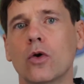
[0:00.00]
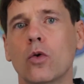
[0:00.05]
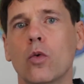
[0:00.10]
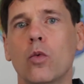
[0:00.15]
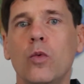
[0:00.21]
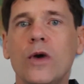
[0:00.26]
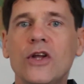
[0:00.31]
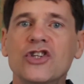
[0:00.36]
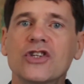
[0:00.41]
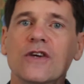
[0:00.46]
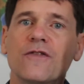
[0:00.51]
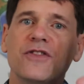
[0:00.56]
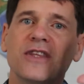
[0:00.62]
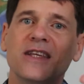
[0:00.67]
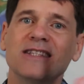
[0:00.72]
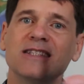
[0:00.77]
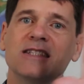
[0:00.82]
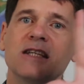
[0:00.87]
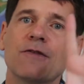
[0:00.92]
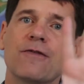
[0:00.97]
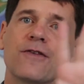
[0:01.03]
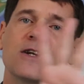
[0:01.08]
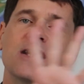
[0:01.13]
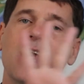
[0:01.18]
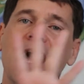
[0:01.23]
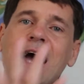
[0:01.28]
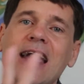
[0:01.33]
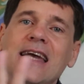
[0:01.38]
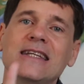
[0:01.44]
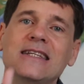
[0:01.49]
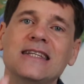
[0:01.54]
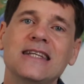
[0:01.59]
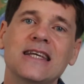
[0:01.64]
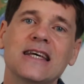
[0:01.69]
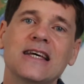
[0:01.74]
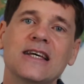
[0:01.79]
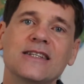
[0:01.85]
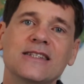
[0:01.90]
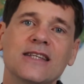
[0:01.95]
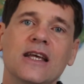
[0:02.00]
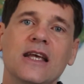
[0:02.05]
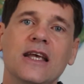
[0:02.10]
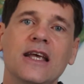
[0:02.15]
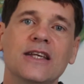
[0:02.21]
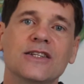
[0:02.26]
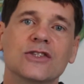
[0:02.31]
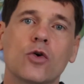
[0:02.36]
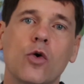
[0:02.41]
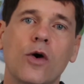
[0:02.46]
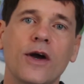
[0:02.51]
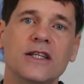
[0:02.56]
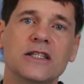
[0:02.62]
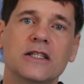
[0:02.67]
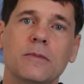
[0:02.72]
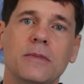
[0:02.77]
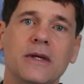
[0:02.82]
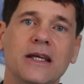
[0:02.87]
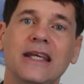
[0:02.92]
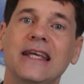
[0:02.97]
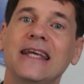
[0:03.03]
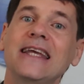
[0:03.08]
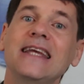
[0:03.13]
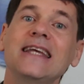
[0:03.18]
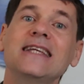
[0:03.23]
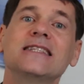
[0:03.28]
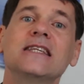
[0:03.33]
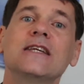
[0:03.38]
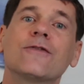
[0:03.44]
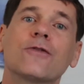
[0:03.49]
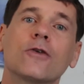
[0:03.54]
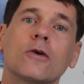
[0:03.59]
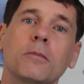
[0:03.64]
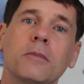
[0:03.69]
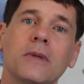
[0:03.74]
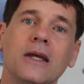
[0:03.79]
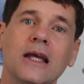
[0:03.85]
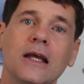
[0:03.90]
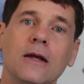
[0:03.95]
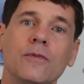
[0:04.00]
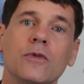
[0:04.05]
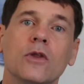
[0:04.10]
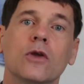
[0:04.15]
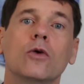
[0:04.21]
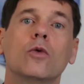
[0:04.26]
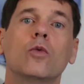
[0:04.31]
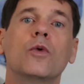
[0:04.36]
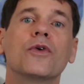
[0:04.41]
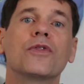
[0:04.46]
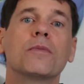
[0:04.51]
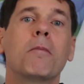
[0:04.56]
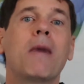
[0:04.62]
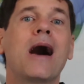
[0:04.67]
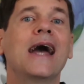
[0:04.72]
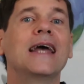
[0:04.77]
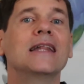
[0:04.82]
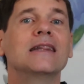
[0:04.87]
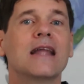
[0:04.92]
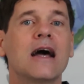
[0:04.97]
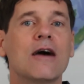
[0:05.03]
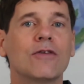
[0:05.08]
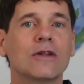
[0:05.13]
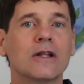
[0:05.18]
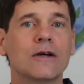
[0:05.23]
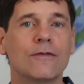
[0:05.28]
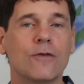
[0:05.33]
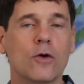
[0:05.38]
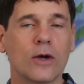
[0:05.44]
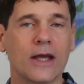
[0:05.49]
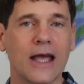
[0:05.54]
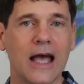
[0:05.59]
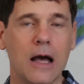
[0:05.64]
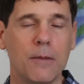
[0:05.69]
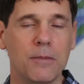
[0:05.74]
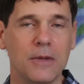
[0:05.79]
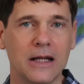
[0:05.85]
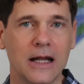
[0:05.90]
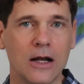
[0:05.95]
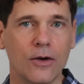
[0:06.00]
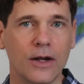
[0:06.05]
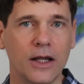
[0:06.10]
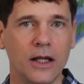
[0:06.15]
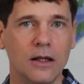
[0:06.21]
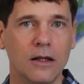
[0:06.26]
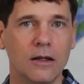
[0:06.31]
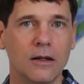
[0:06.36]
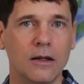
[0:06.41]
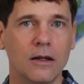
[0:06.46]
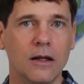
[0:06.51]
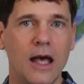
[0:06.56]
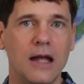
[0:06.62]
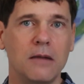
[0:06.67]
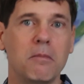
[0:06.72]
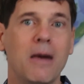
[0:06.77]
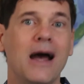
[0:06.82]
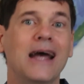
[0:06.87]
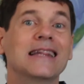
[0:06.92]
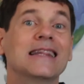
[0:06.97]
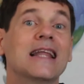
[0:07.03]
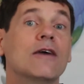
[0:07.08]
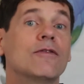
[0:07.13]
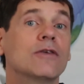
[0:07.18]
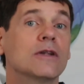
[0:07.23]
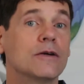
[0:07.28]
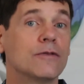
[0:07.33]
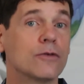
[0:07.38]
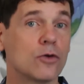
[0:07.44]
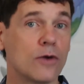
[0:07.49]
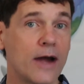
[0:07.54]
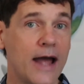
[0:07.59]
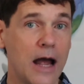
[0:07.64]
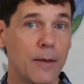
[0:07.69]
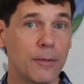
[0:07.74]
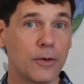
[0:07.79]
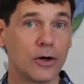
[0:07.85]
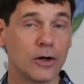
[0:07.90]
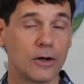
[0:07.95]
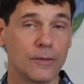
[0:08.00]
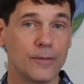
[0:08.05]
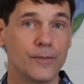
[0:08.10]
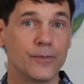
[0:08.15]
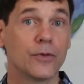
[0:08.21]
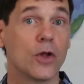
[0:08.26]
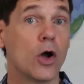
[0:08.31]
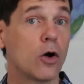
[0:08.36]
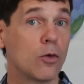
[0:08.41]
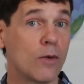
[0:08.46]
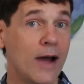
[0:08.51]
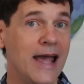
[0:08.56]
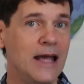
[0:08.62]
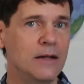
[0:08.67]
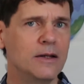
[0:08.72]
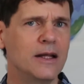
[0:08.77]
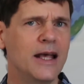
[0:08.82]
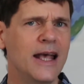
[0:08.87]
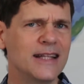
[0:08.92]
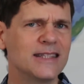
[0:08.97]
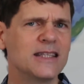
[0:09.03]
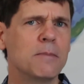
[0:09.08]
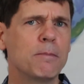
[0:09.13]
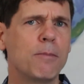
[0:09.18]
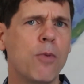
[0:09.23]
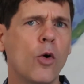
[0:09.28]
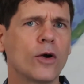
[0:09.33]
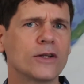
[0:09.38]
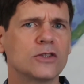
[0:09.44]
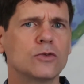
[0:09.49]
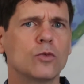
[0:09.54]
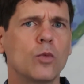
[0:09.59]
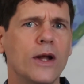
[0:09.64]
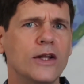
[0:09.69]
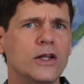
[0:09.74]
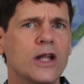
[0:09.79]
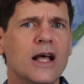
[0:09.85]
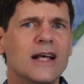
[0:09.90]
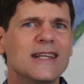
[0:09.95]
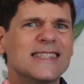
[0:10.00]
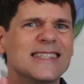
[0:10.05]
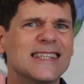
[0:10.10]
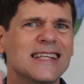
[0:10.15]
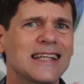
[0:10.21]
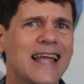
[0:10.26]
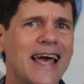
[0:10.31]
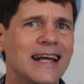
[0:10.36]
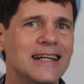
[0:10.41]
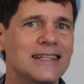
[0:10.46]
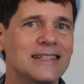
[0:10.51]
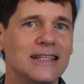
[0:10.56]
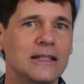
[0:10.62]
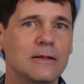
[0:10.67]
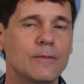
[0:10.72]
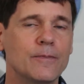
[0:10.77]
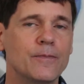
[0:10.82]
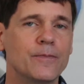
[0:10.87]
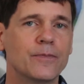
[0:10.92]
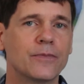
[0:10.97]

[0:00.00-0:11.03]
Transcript: Which of these different ideas is going to be easy for me with my level of vocabulary and my level of grammar? All right? It's important when selecting.